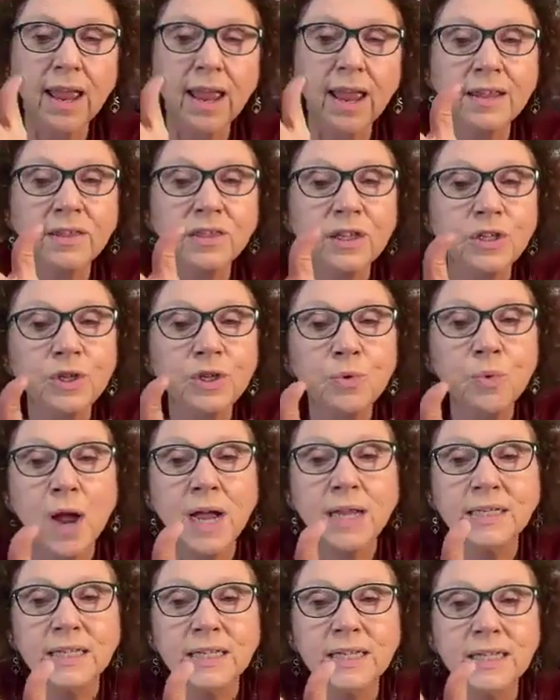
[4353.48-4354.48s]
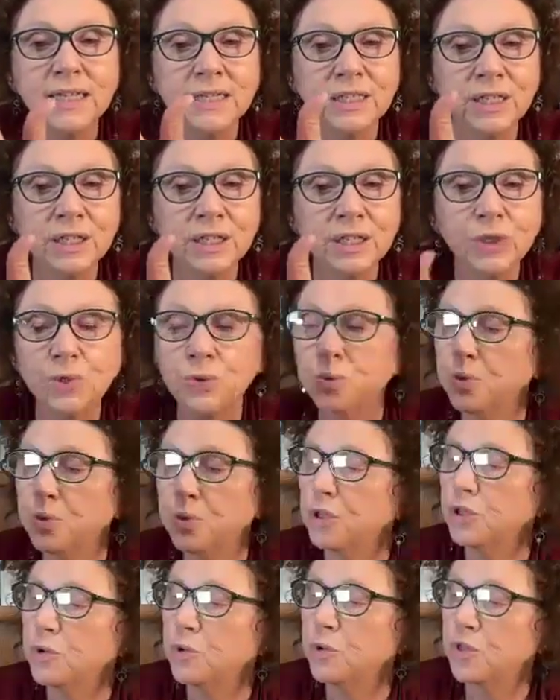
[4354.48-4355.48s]
And the new ideas, the
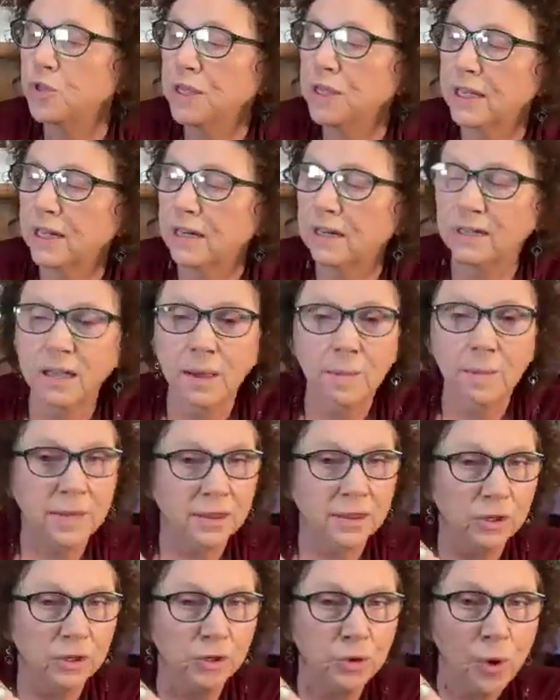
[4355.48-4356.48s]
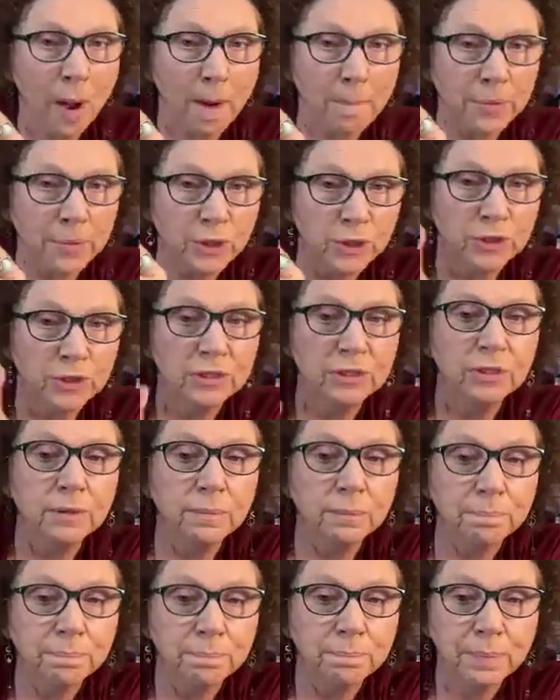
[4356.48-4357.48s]
new things that'll come in, the new
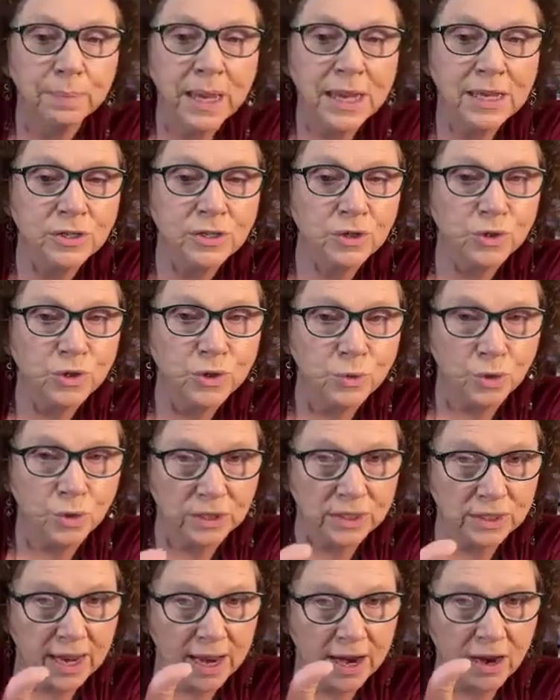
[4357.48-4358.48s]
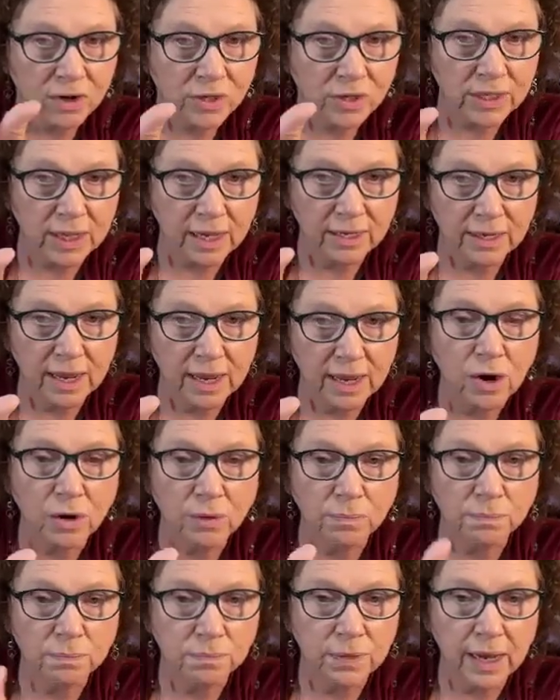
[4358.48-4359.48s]
Page of Swords, air sign,
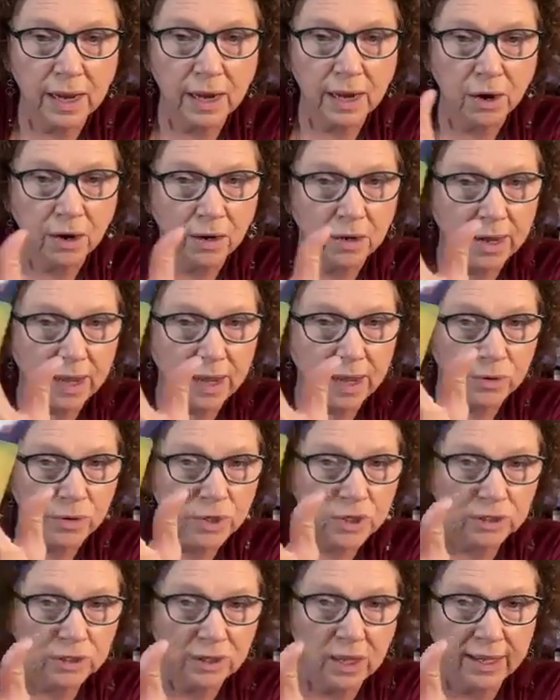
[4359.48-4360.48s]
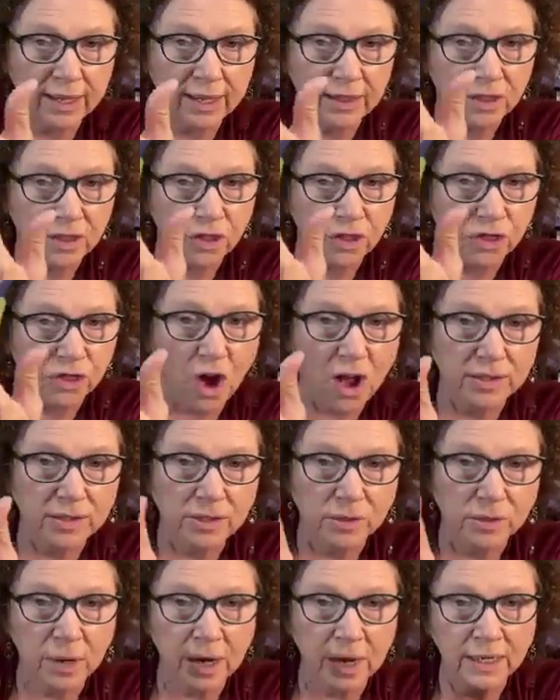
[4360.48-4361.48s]
air energy, like the
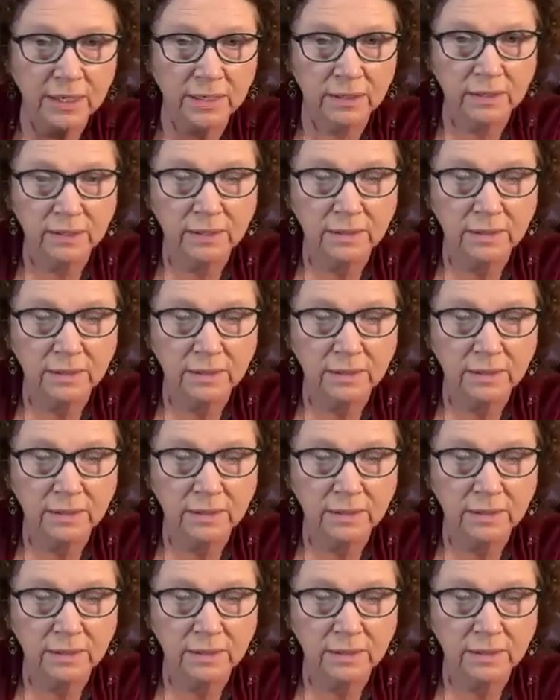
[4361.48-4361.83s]
thoughts, right?